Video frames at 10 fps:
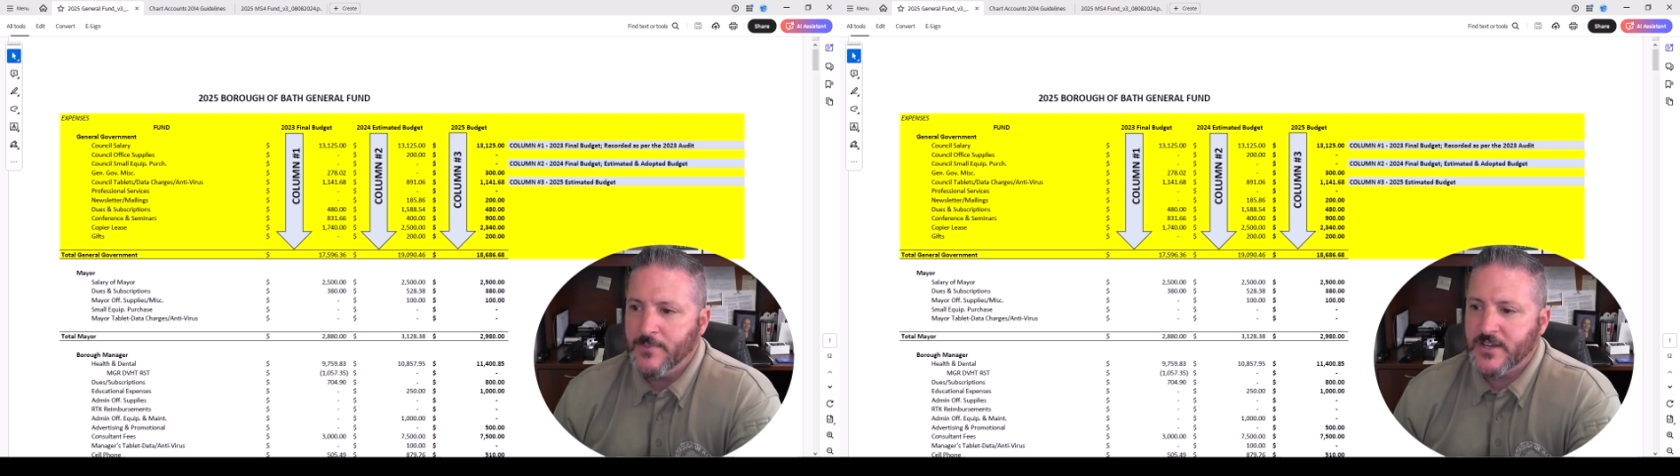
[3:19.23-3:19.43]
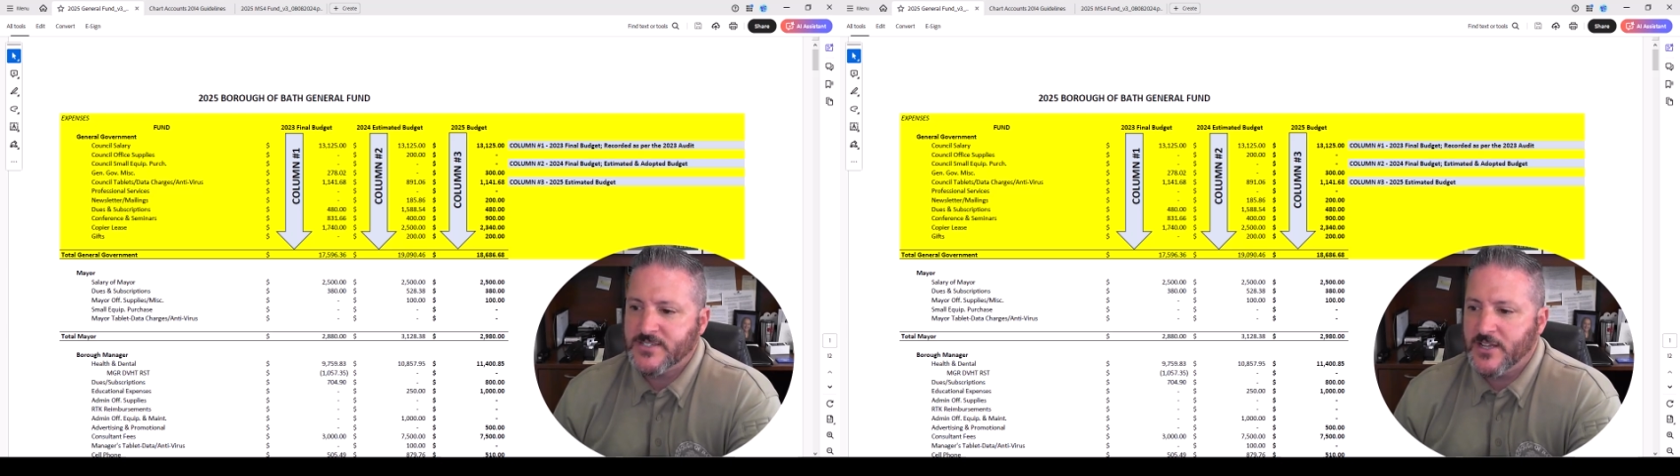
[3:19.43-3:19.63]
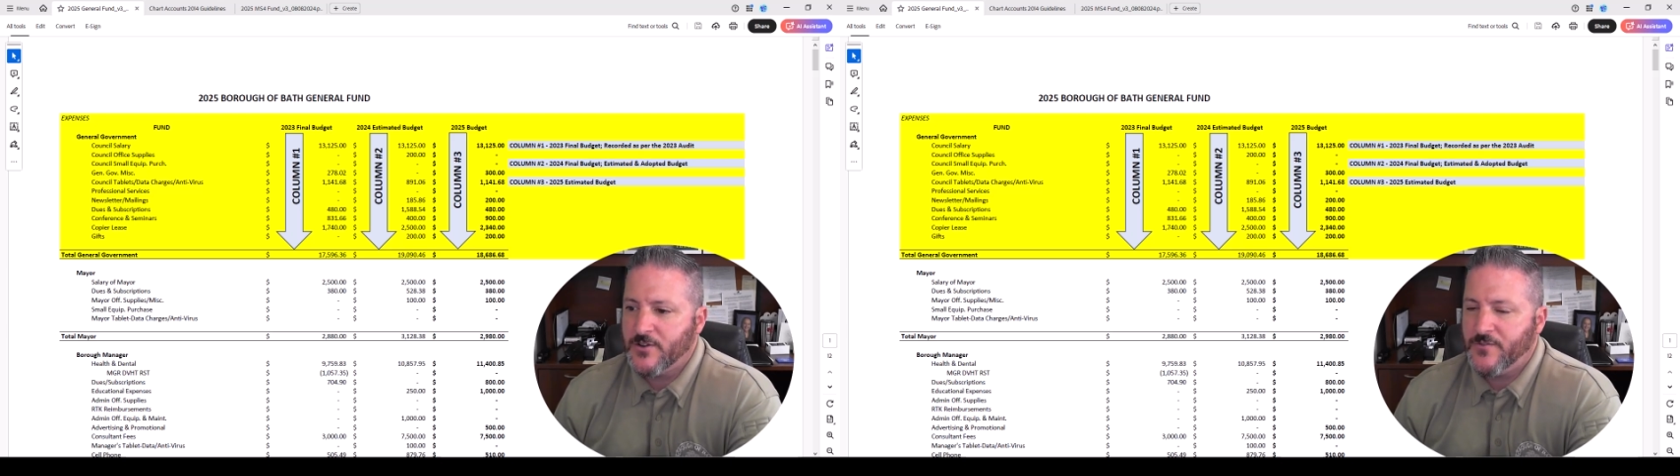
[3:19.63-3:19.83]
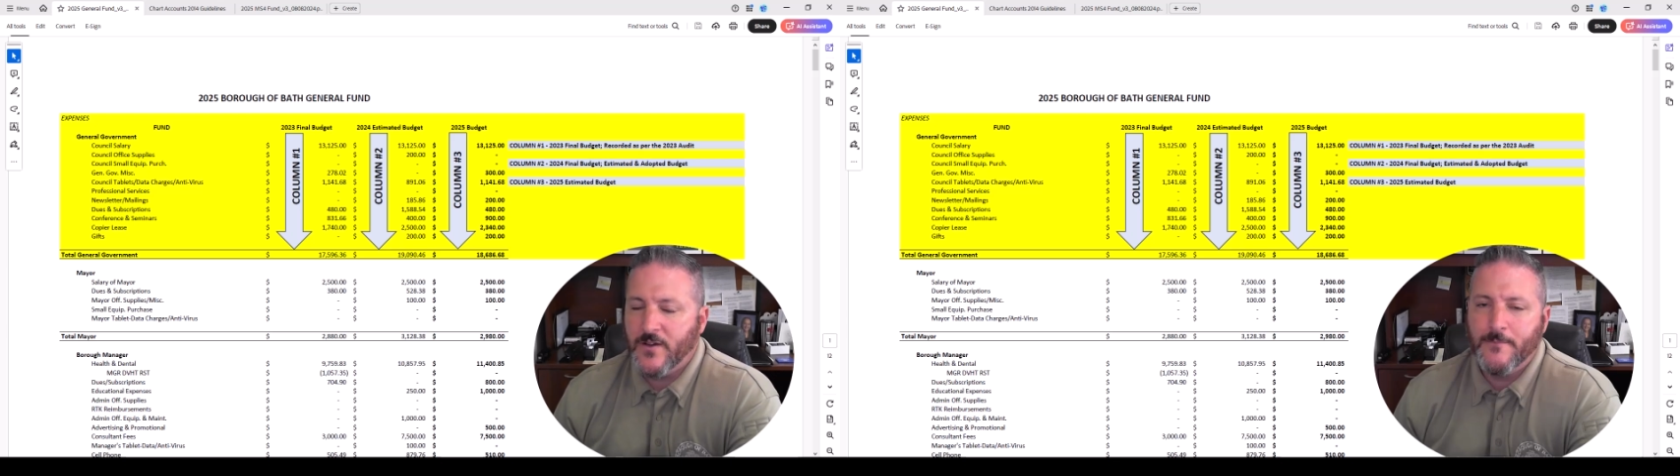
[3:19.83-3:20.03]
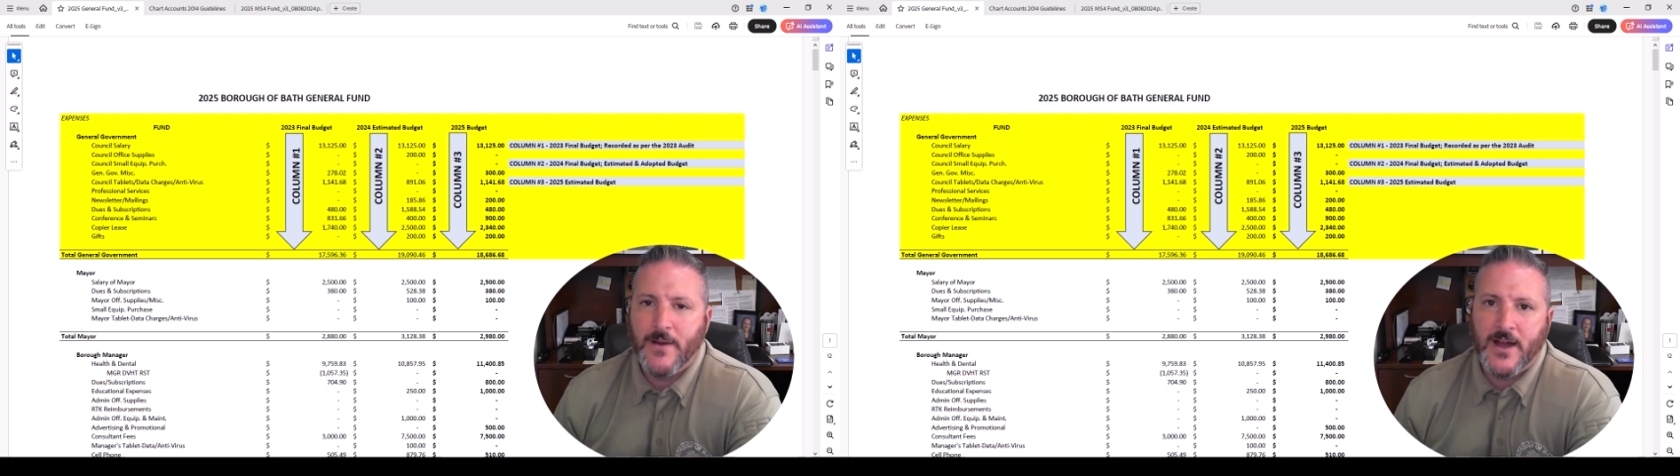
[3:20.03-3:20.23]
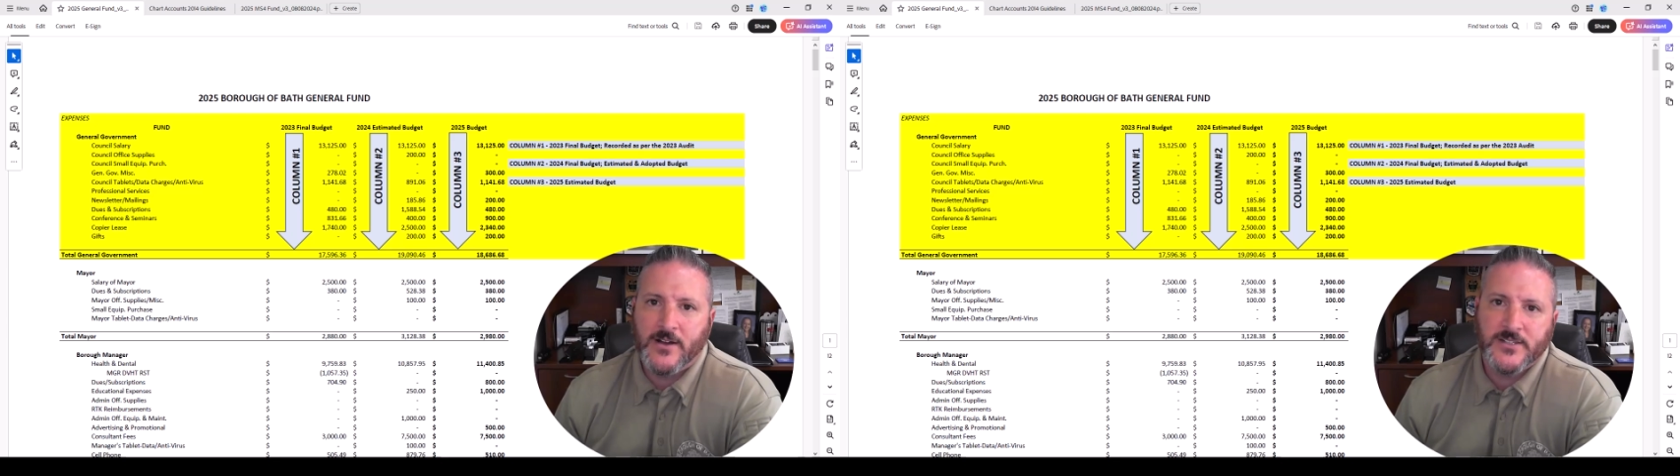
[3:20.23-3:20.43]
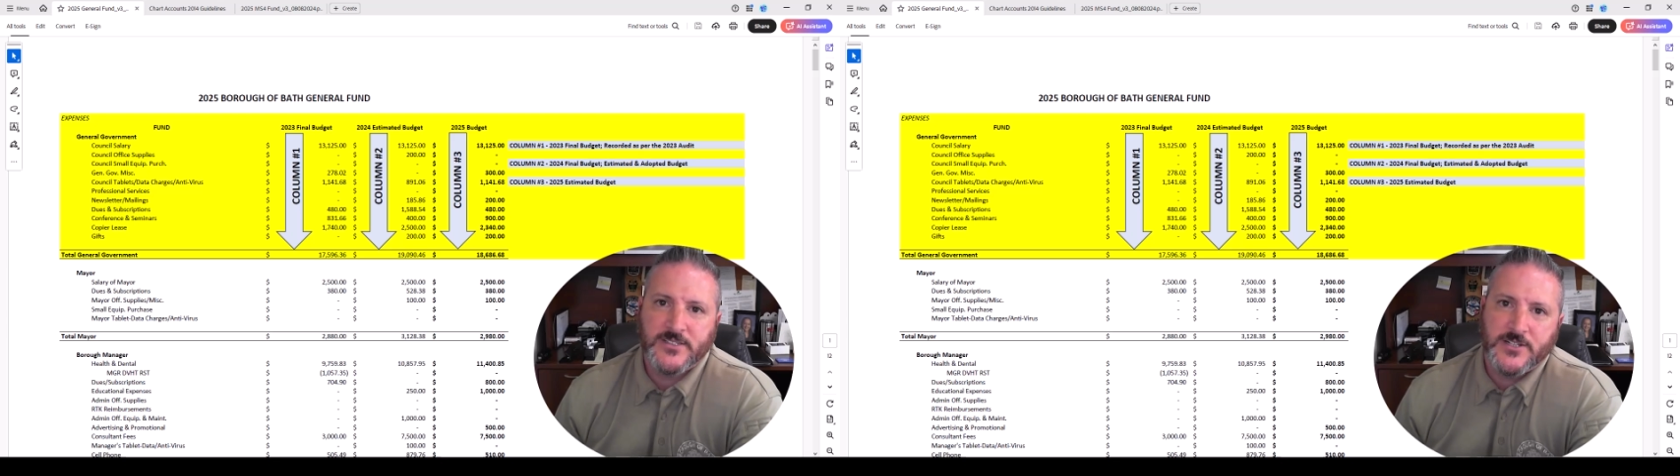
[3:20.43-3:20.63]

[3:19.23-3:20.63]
because then your fund balance